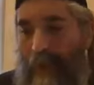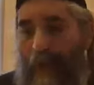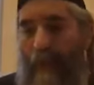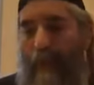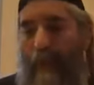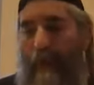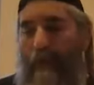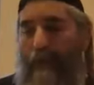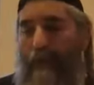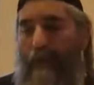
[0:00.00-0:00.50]

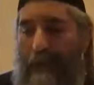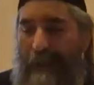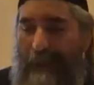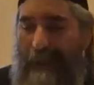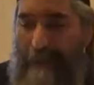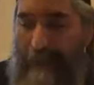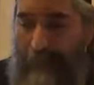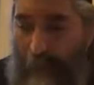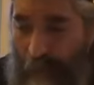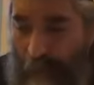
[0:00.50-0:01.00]
When you
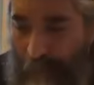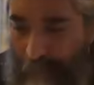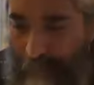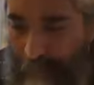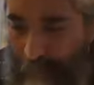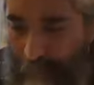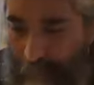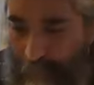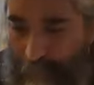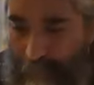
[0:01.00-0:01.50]
leap
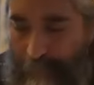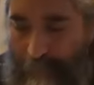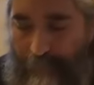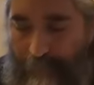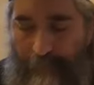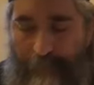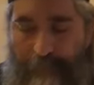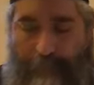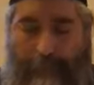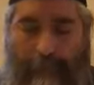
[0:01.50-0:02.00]
over,
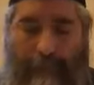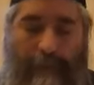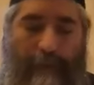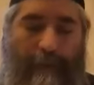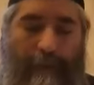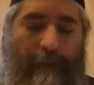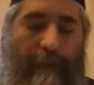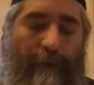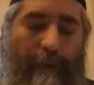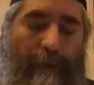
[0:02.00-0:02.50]

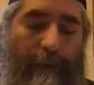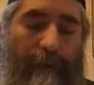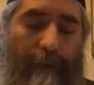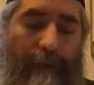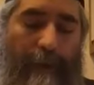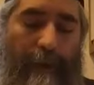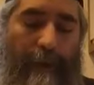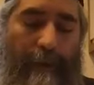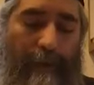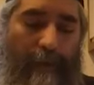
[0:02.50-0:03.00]

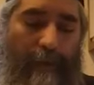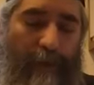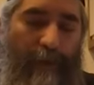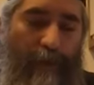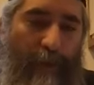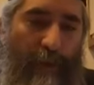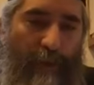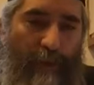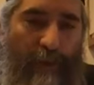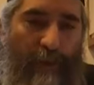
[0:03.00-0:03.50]
you
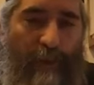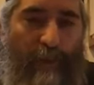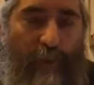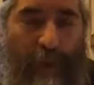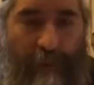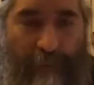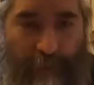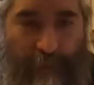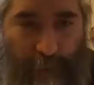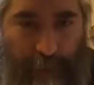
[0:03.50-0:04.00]
do it with
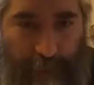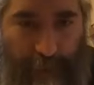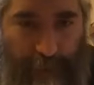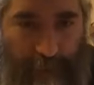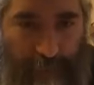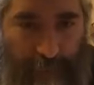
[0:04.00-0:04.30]
one foot,